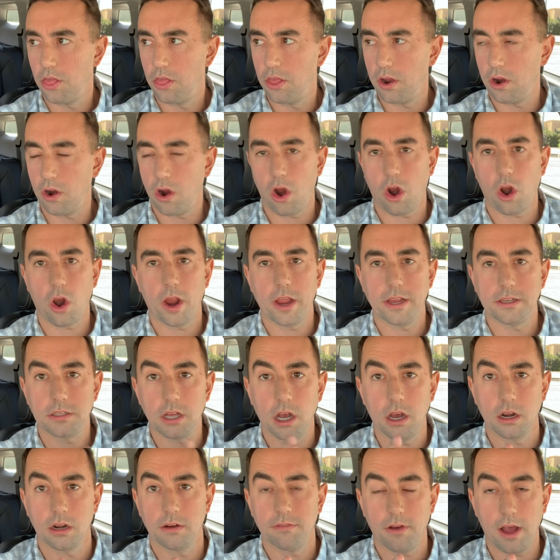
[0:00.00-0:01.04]
There are a
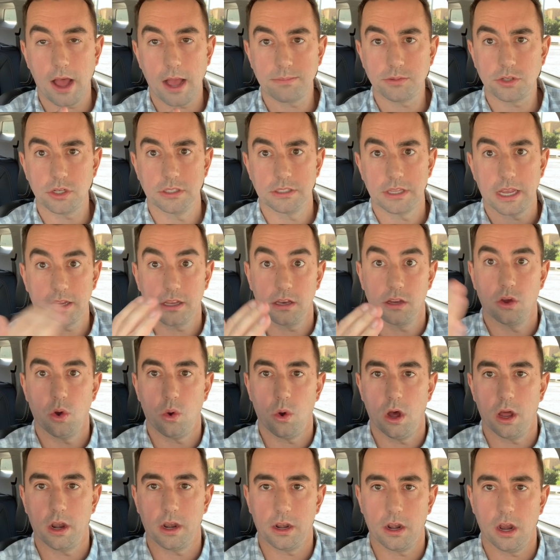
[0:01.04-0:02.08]
ton of options. I could go
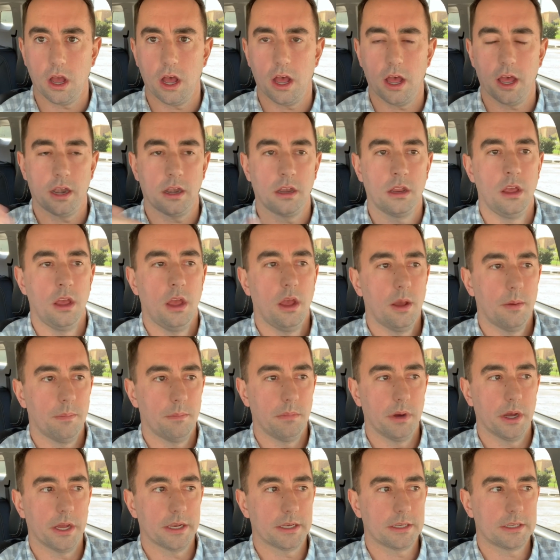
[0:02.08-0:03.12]
on and on,
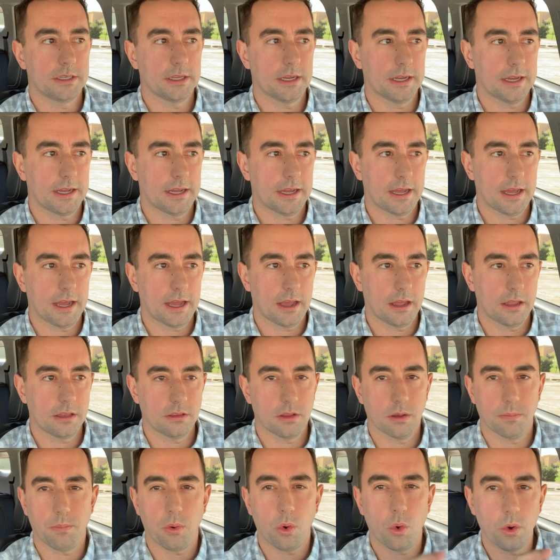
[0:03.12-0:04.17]
but
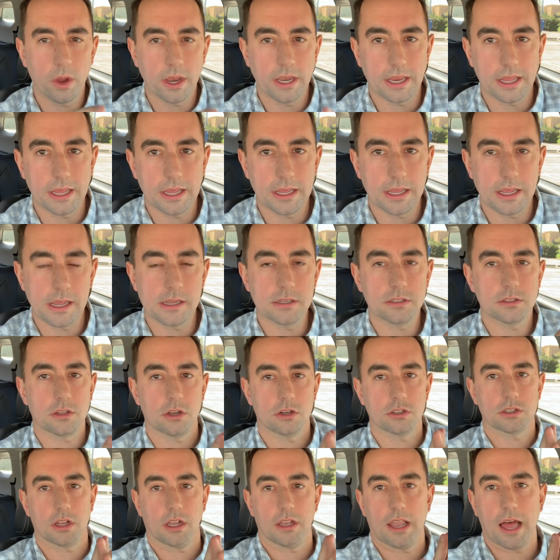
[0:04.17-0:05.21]
the point is
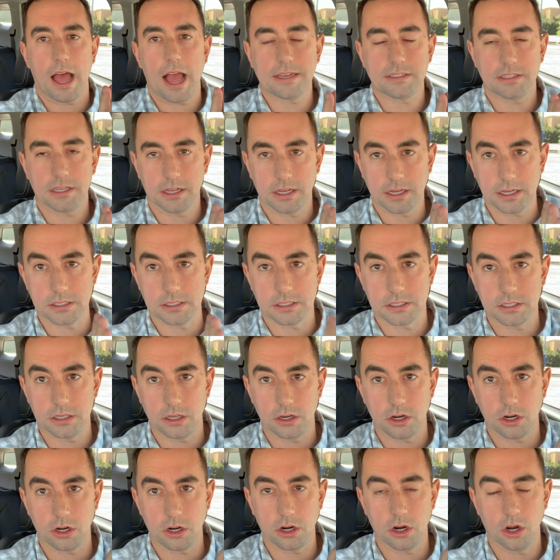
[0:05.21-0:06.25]
there's a lot to
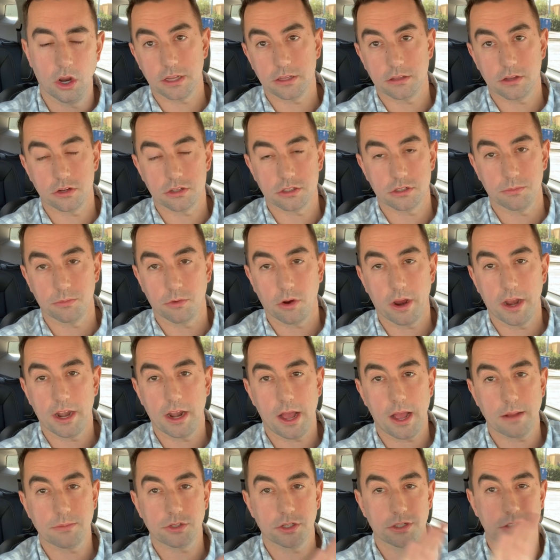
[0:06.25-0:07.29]
consider. There's some great
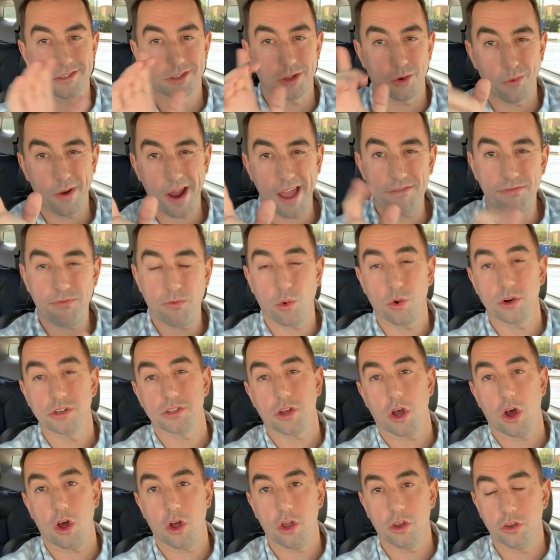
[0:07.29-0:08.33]
options. The RAV4 is
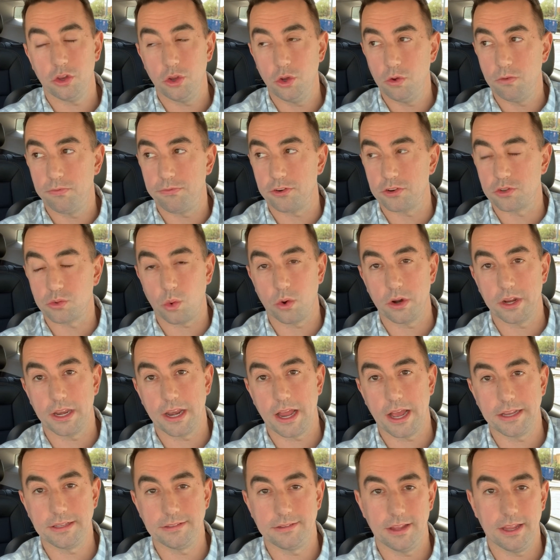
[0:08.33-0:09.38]
all new for
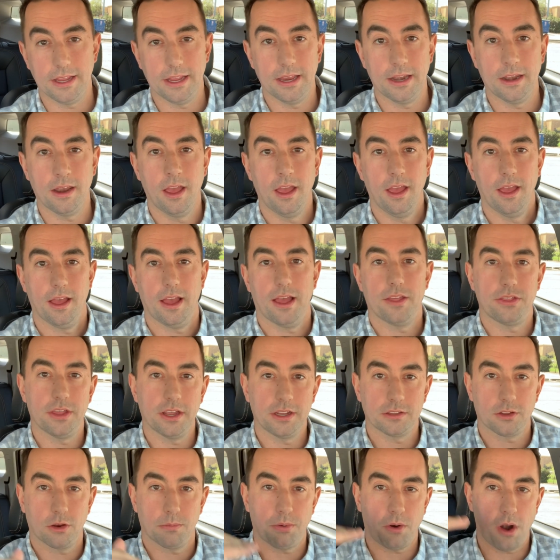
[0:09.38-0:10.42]
2019. I
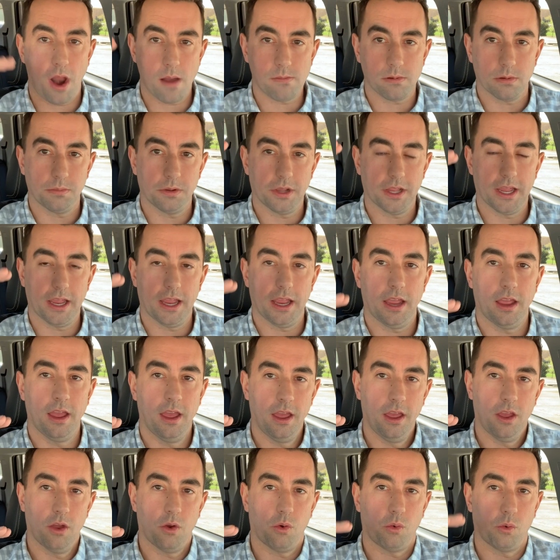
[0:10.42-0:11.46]
think they're probably
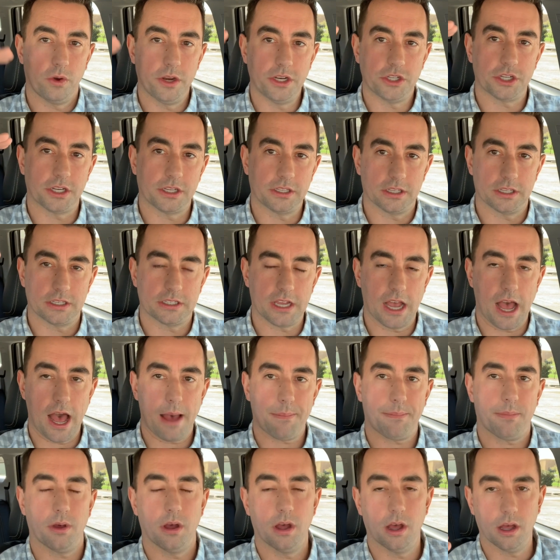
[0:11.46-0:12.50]
reaching the
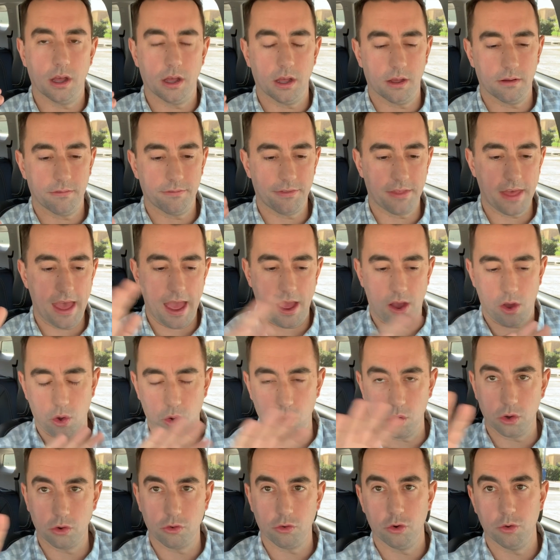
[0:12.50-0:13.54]
top of that
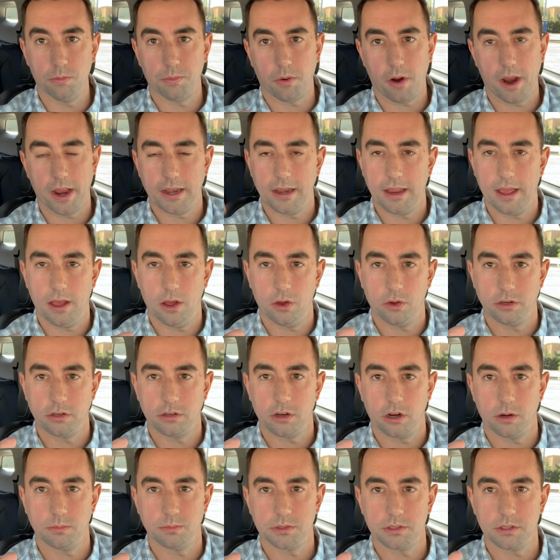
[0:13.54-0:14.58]
whole group right now in
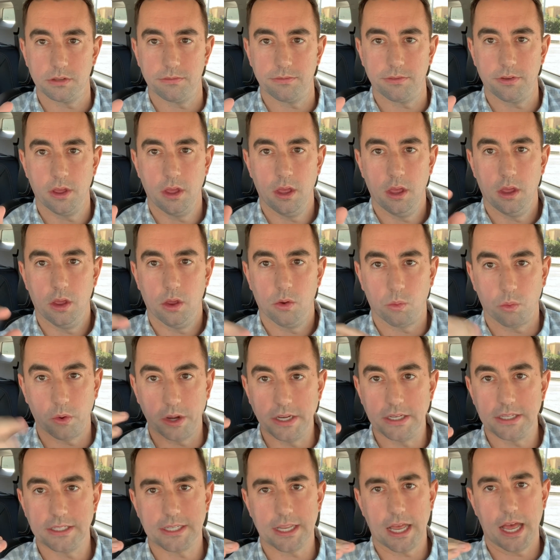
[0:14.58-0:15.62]
terms of
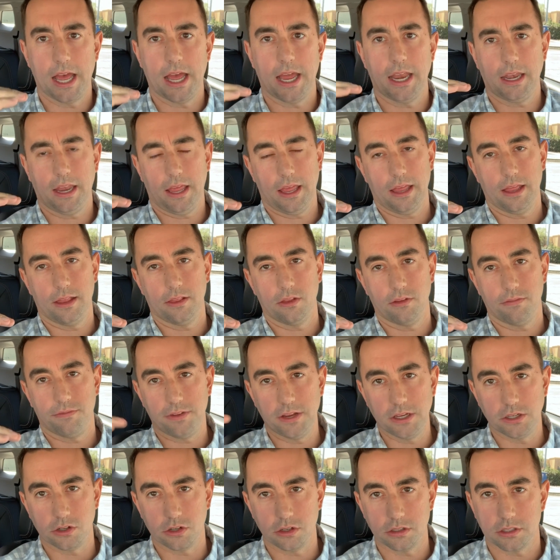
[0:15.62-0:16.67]
redesign and the
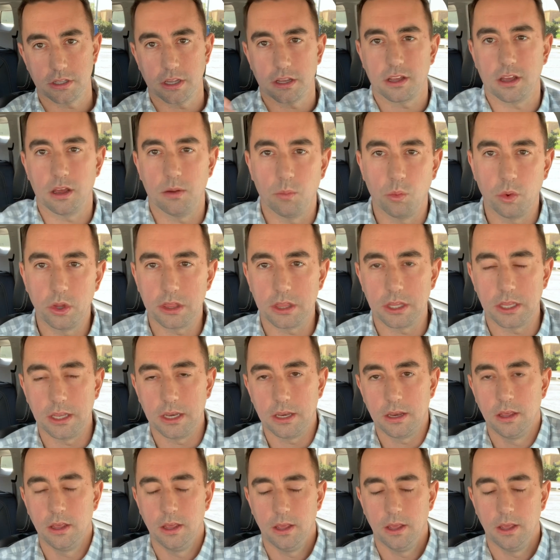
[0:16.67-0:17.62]
features that come with it.